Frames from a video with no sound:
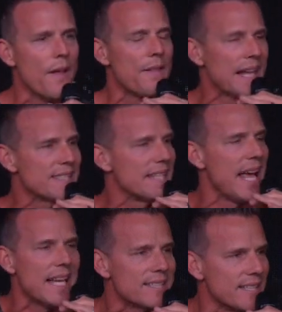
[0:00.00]
That's the
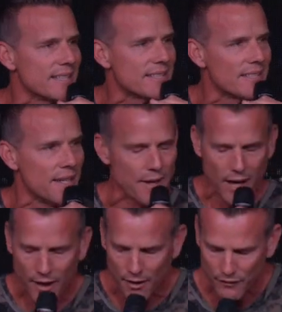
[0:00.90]
essence
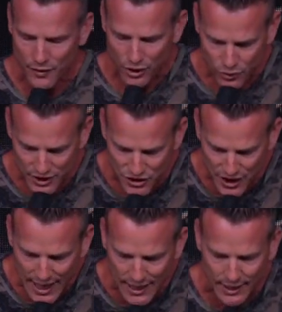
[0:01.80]
of
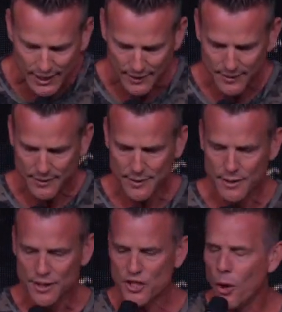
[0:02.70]
Christianity.
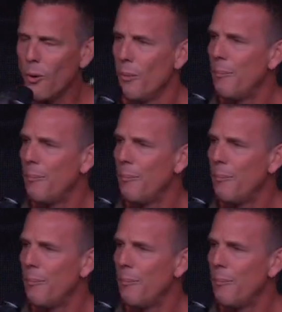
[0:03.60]
So